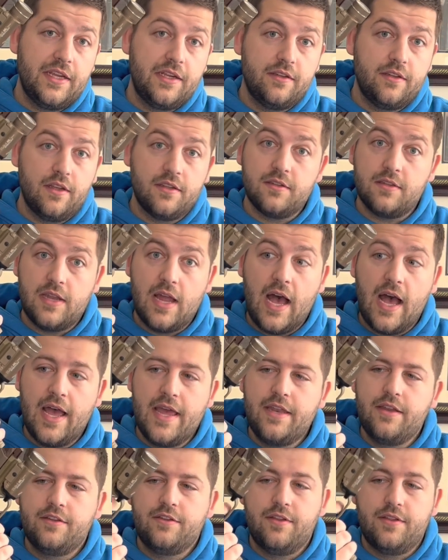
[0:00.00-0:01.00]
does
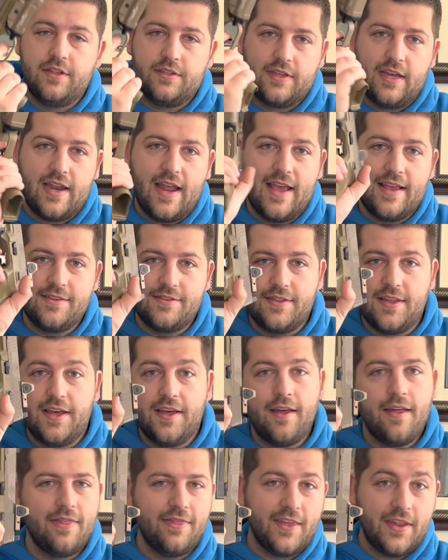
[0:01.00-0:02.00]
not, so this kind of has
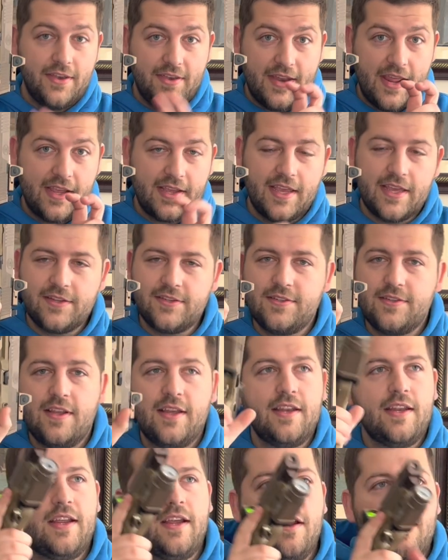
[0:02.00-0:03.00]
the dingus
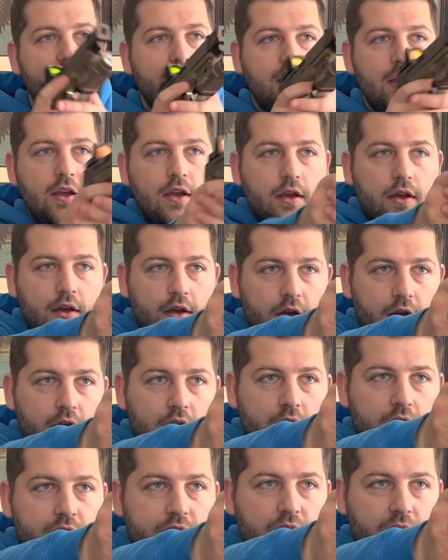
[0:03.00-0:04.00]
in here.
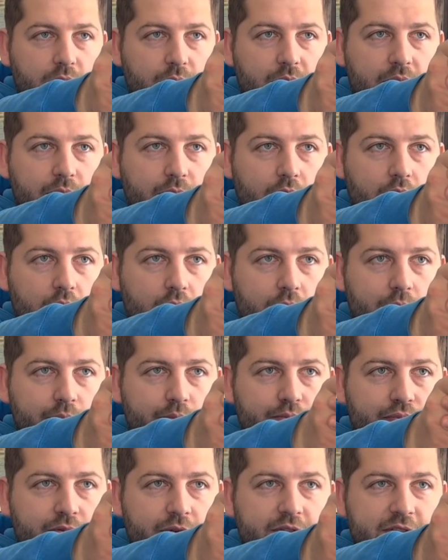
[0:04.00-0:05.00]
So we will
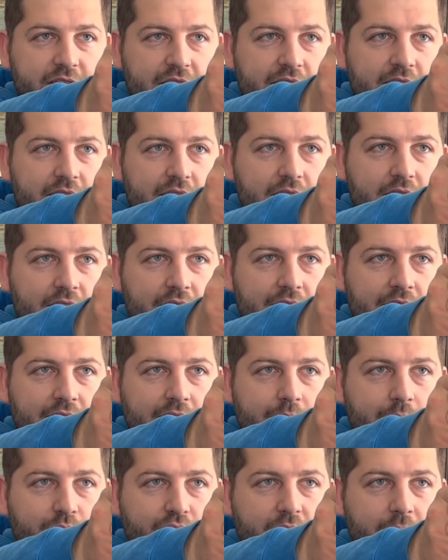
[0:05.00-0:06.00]
present it
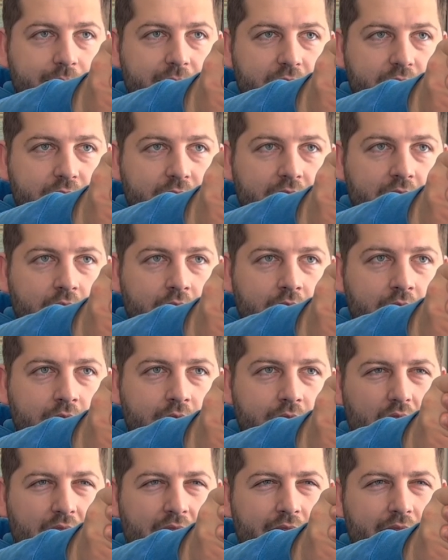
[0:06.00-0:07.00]
and prep the trigger
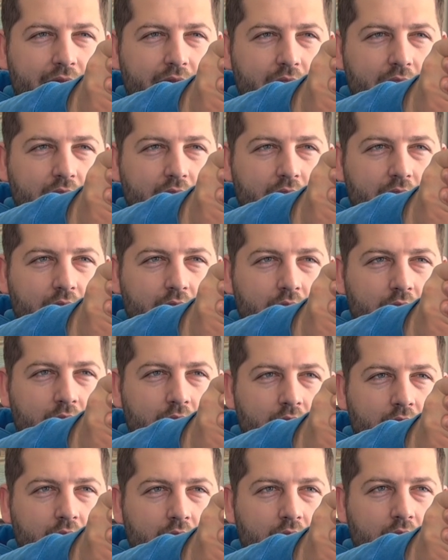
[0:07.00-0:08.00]
and then
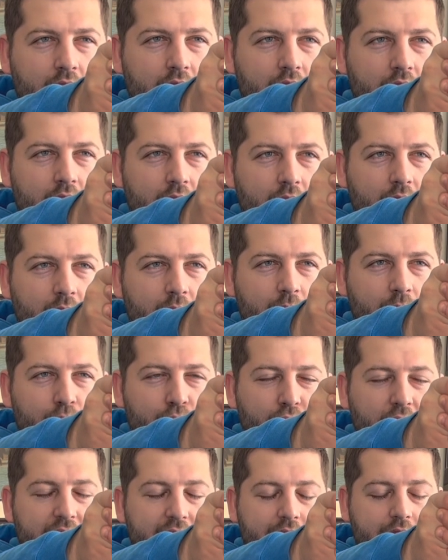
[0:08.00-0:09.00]

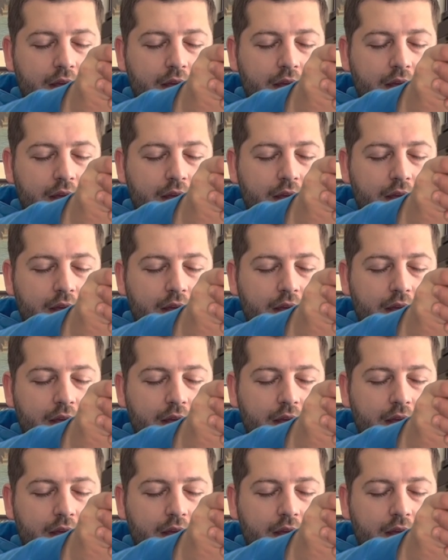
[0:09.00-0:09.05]
break.